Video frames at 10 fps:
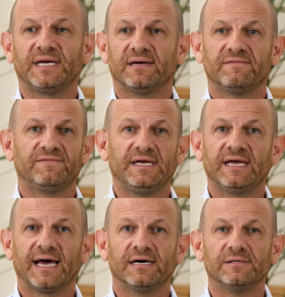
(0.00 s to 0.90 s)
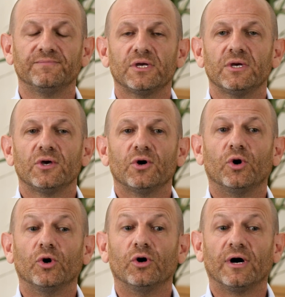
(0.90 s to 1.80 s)
be it VCAL
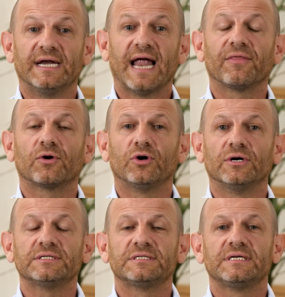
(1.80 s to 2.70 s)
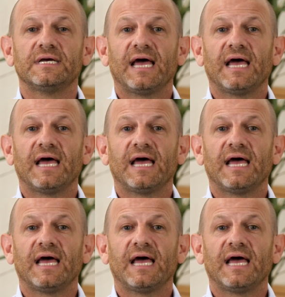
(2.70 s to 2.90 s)
or another course.